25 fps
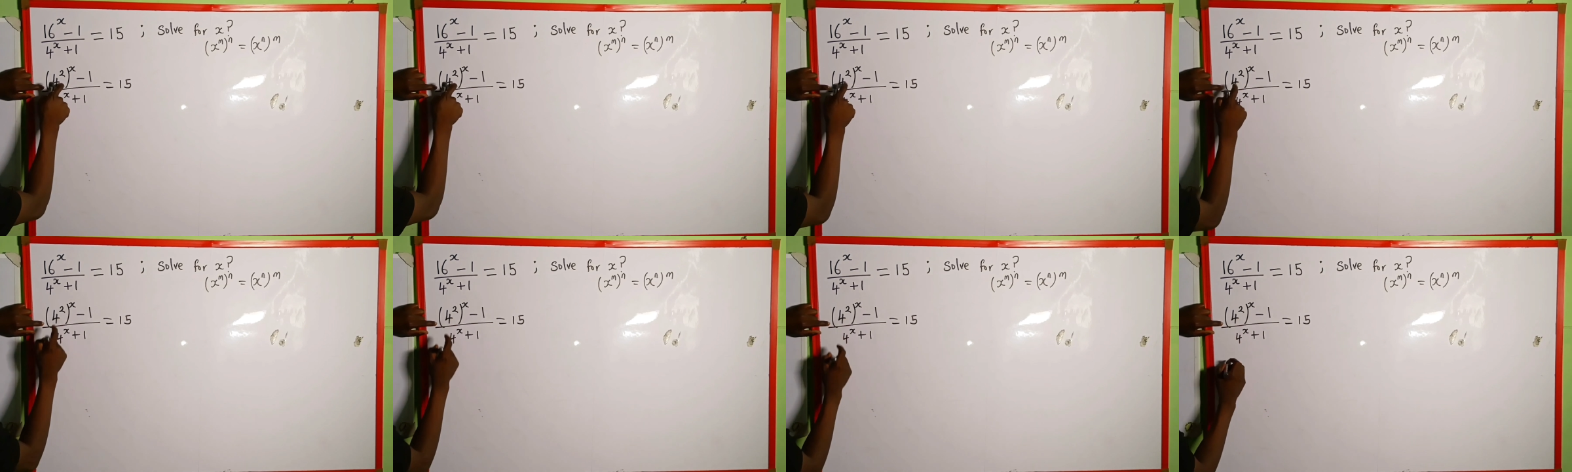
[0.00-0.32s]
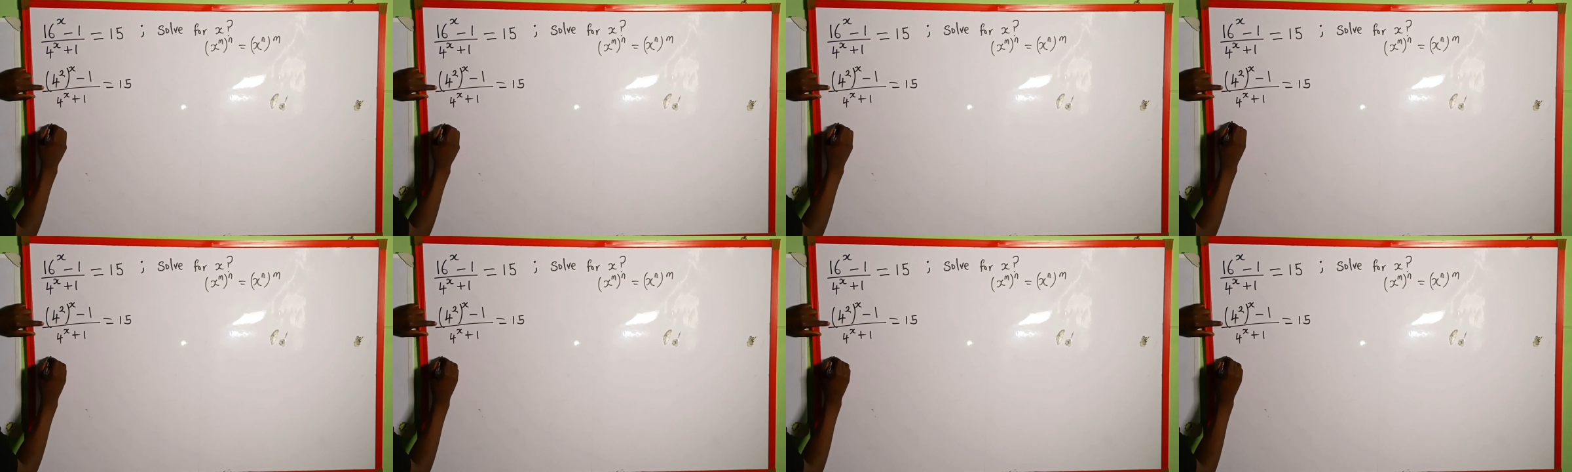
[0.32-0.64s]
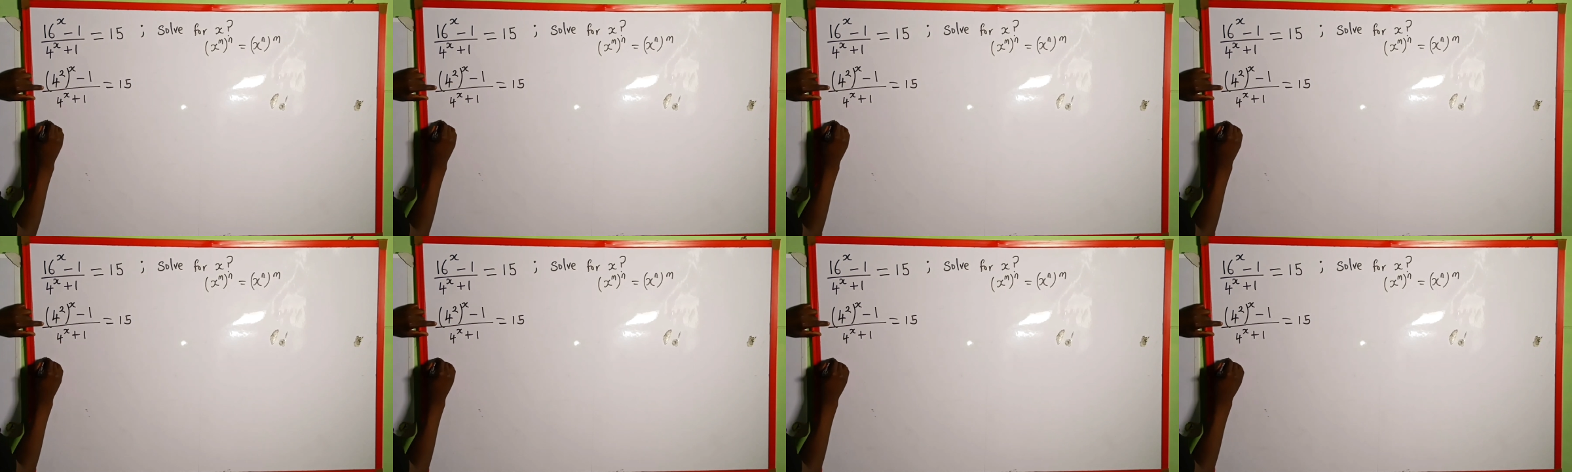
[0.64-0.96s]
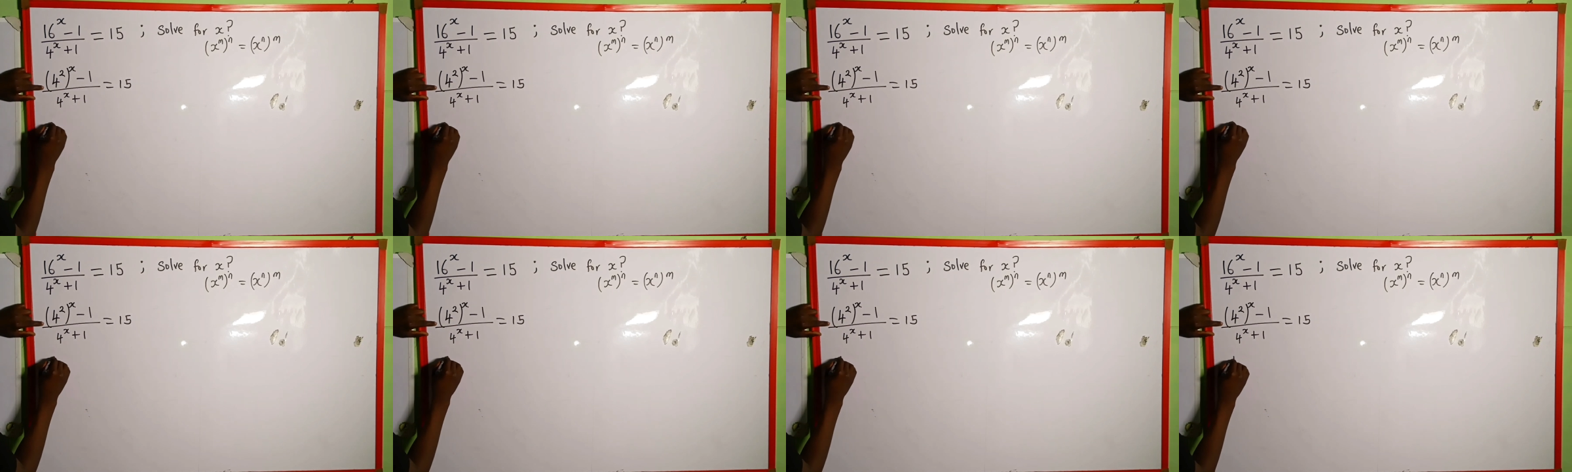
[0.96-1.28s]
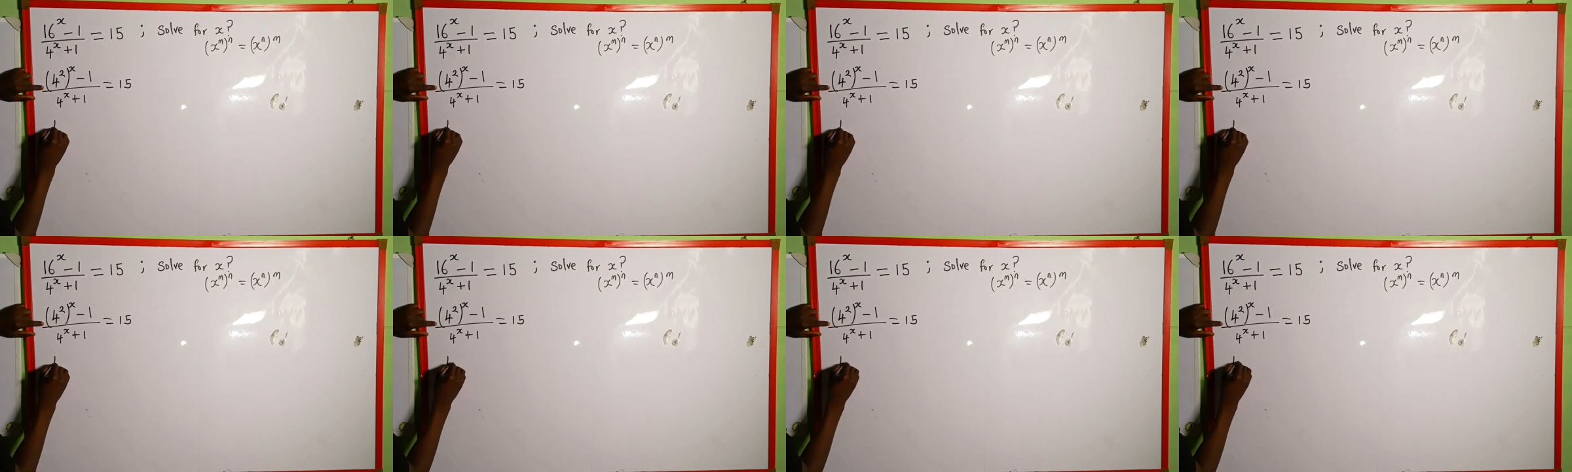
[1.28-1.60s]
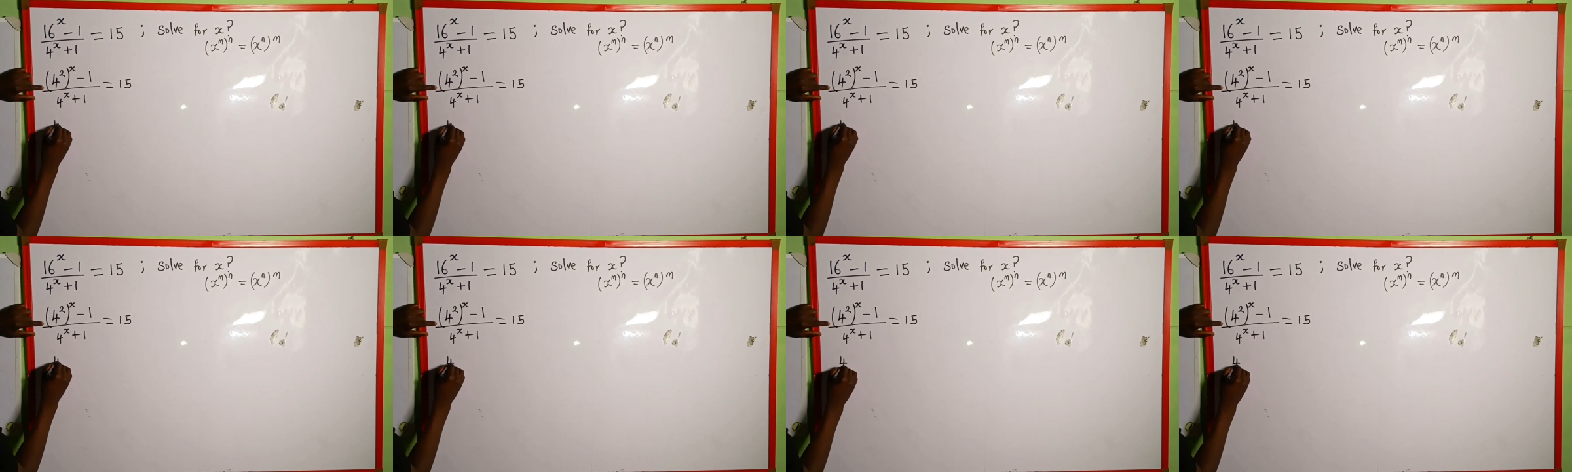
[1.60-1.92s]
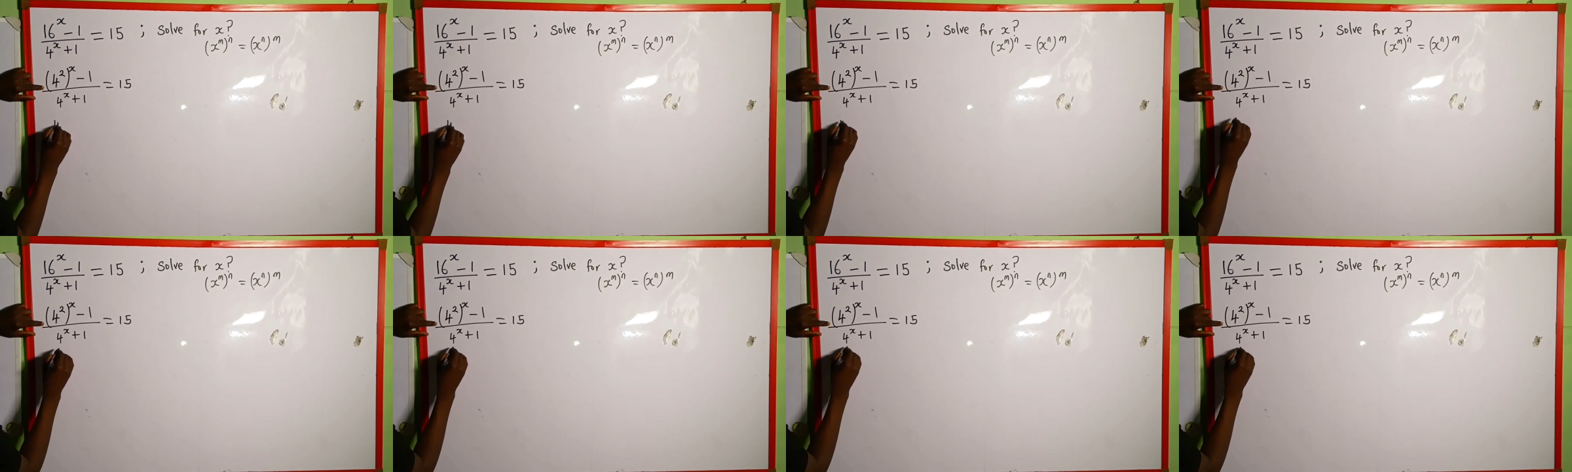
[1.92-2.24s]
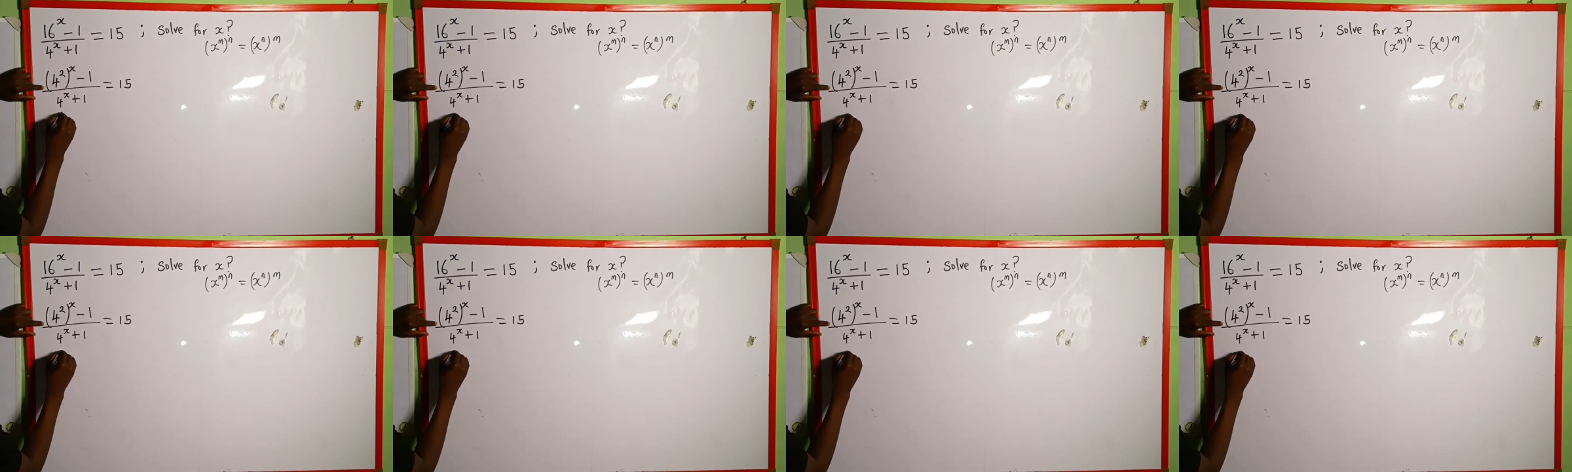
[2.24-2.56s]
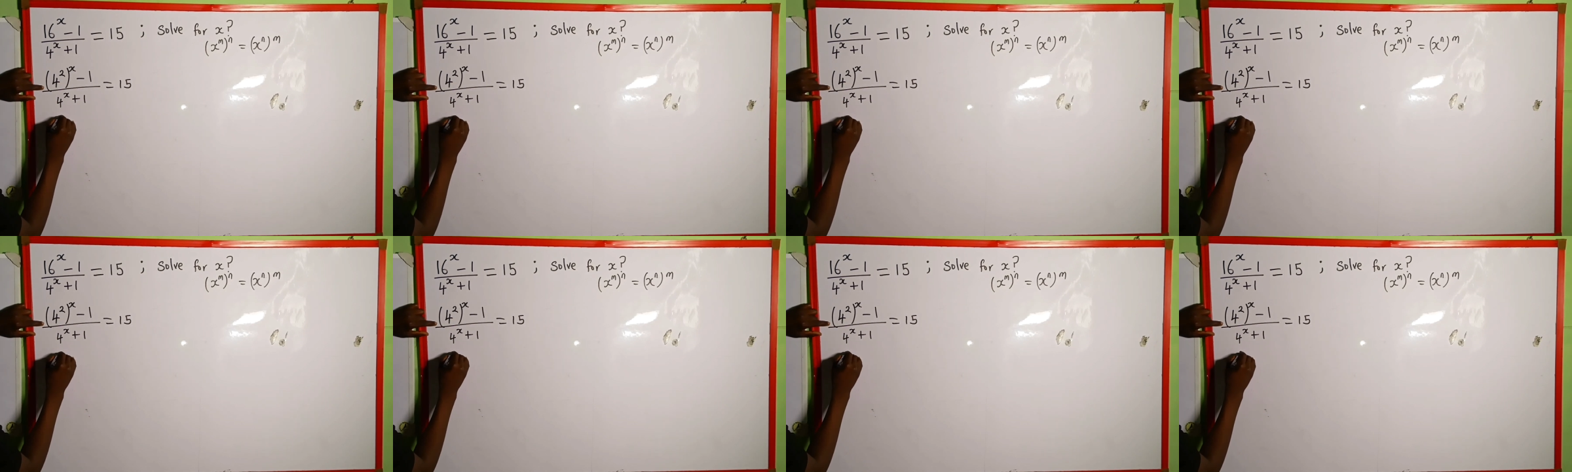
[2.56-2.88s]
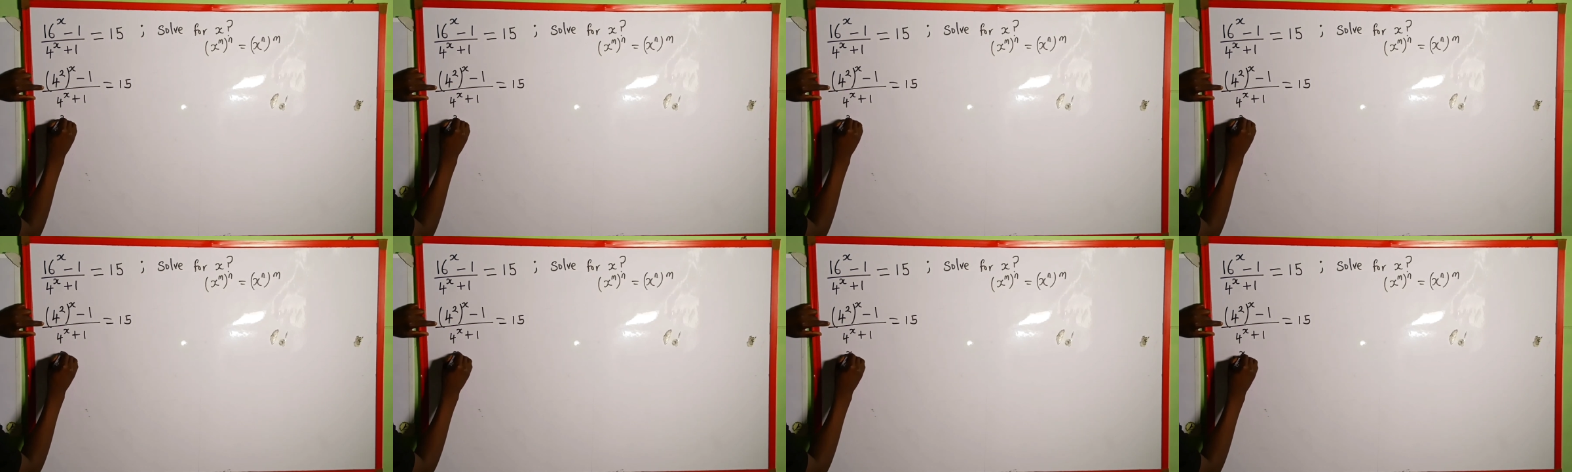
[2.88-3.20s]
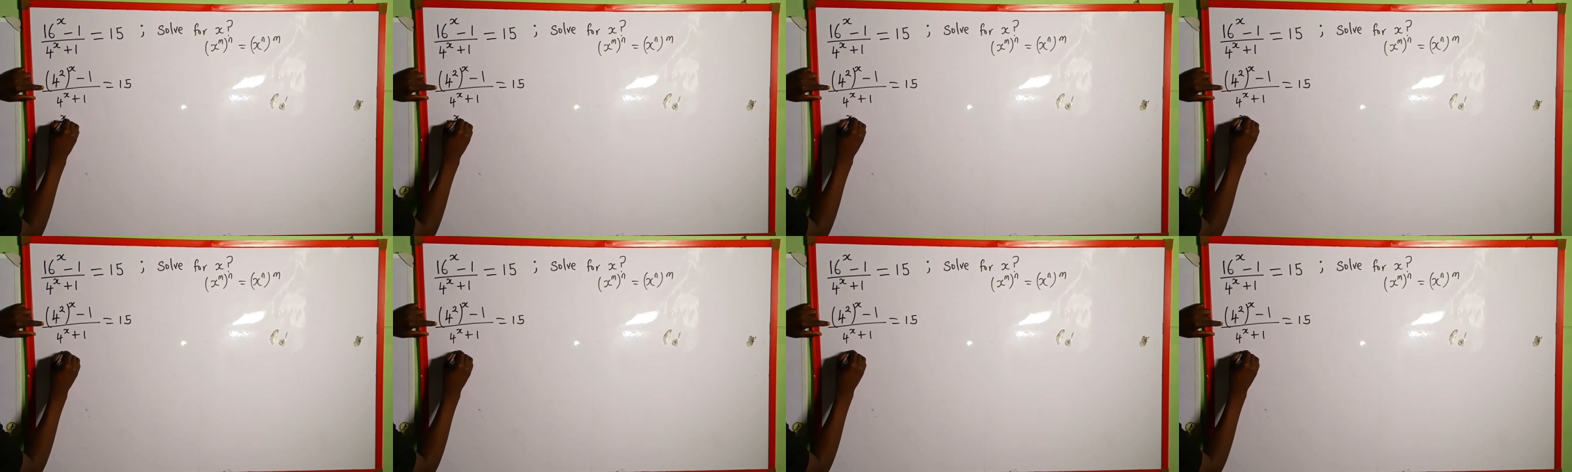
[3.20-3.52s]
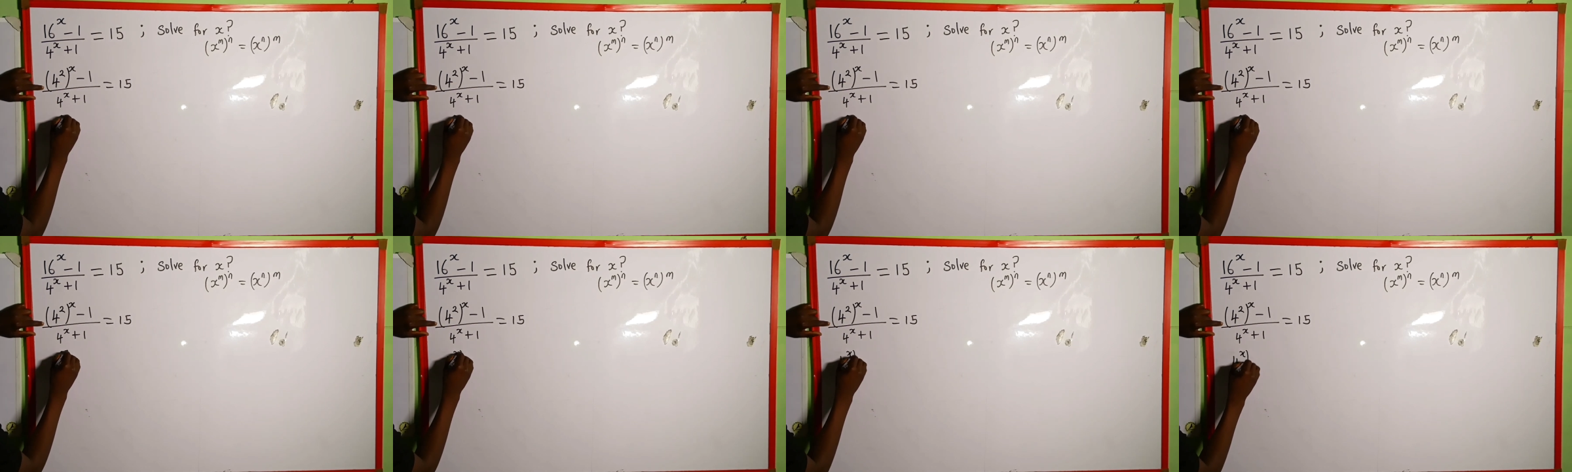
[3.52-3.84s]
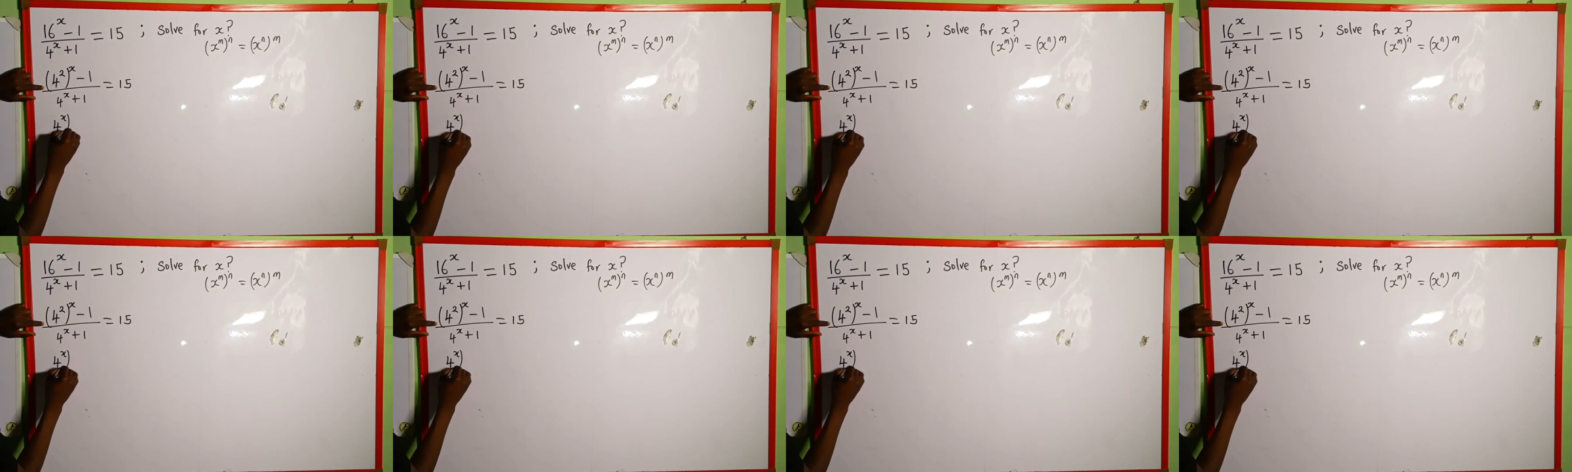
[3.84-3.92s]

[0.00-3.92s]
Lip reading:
Nobody's mouth can be seen.